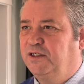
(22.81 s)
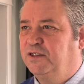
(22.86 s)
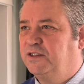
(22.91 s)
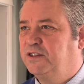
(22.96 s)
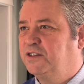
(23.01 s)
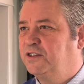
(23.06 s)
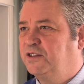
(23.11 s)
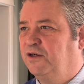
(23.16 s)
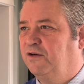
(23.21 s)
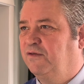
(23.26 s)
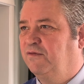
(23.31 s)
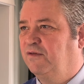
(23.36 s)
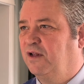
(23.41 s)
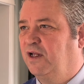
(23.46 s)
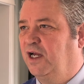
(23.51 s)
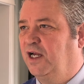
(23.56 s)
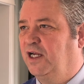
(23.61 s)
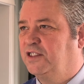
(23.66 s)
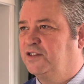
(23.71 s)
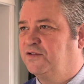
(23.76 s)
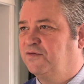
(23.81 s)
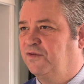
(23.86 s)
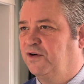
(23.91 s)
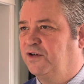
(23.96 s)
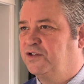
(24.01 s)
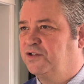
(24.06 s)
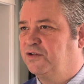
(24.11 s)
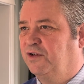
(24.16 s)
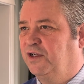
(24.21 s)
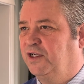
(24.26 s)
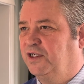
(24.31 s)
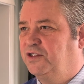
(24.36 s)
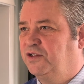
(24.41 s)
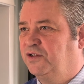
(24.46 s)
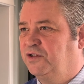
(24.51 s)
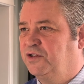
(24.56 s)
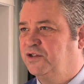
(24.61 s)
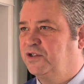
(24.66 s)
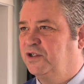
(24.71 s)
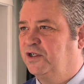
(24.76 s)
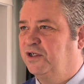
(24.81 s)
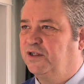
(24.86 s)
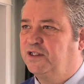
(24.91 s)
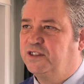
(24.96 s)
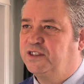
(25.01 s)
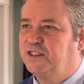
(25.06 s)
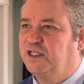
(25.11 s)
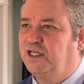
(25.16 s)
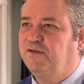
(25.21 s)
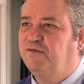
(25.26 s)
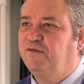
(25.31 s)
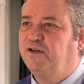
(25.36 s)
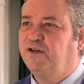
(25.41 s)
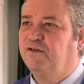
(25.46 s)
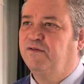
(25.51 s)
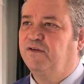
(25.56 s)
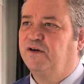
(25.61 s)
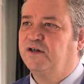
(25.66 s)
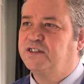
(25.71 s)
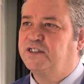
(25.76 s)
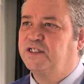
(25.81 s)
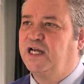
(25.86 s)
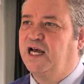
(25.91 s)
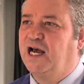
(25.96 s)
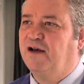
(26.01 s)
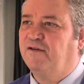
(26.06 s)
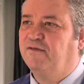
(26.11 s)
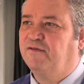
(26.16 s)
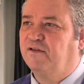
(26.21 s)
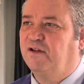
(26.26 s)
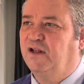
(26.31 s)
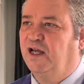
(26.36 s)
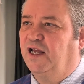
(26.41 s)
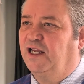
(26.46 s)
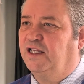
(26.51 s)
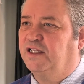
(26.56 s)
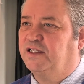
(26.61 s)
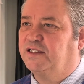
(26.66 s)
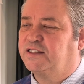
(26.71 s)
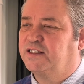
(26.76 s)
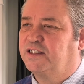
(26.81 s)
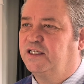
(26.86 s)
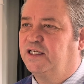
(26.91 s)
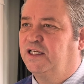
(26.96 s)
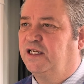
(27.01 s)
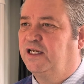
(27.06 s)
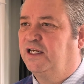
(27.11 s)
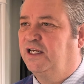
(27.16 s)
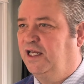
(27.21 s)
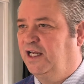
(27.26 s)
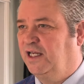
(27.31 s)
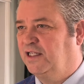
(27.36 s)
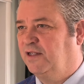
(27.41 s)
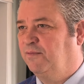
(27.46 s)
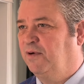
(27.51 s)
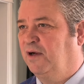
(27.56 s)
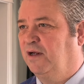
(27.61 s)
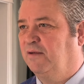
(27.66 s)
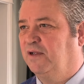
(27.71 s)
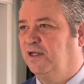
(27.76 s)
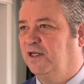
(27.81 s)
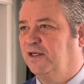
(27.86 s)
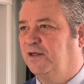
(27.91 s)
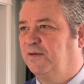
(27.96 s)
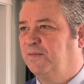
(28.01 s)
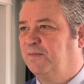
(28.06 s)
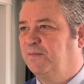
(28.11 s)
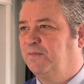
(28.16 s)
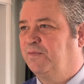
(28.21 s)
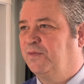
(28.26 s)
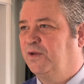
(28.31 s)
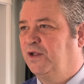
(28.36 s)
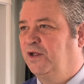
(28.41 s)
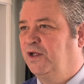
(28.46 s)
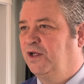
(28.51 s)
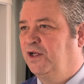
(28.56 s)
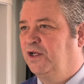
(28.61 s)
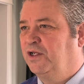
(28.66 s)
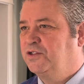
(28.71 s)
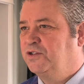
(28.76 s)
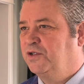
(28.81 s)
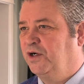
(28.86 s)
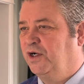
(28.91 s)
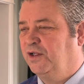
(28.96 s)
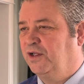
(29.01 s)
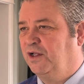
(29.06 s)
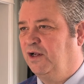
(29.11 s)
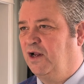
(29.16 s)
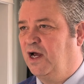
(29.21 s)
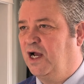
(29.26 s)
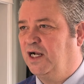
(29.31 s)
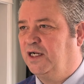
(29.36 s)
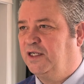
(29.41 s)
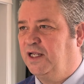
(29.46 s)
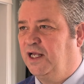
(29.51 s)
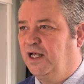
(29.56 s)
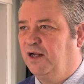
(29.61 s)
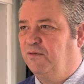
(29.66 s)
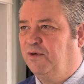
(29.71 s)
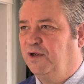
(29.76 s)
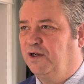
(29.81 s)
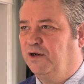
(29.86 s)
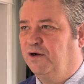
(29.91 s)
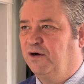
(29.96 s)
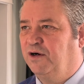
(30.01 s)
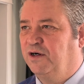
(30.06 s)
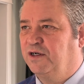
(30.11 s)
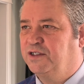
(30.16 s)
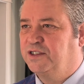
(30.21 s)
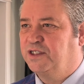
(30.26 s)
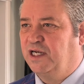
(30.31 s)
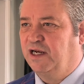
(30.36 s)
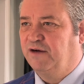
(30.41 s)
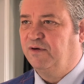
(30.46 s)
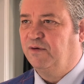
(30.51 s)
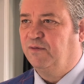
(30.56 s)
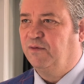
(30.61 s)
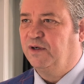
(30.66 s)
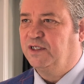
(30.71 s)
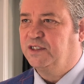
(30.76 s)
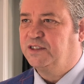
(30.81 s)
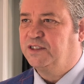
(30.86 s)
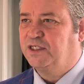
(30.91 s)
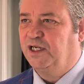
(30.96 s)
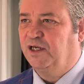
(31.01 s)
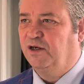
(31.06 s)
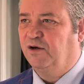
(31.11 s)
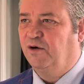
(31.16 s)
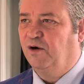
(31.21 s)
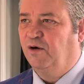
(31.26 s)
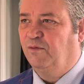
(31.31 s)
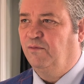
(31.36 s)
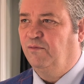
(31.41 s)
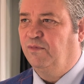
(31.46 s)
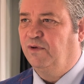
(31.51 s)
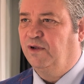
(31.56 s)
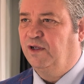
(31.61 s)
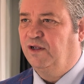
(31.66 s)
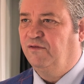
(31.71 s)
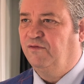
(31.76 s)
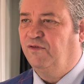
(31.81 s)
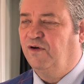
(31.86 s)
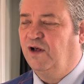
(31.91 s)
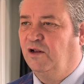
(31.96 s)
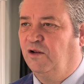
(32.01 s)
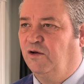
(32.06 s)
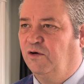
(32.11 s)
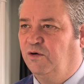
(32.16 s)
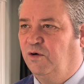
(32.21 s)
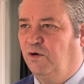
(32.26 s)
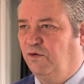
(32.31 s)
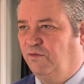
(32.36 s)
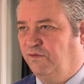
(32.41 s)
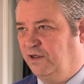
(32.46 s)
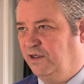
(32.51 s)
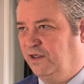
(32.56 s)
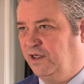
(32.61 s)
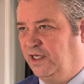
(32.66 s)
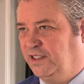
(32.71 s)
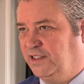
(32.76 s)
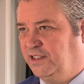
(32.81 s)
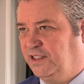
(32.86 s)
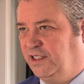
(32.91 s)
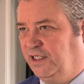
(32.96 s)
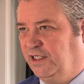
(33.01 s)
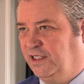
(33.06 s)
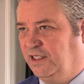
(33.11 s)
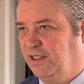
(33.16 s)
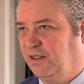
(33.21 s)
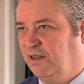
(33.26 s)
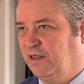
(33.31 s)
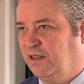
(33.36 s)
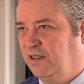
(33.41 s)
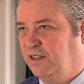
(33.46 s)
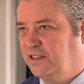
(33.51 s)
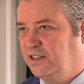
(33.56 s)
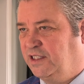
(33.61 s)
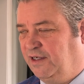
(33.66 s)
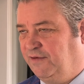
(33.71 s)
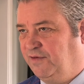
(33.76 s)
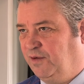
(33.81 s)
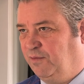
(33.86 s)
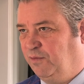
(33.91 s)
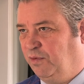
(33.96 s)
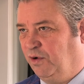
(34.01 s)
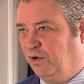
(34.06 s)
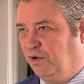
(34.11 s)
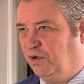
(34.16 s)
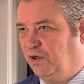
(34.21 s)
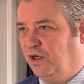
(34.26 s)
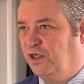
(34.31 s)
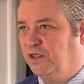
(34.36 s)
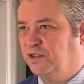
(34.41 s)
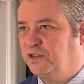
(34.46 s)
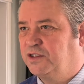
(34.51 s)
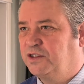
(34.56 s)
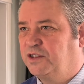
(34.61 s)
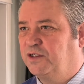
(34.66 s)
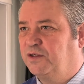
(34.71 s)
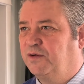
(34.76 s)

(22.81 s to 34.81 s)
to serve clients virtually to ensure the safety of our staff, clients, and the public. During the lockdown, we encourage everyone to stay at home and follow Covid-19 safety protocols.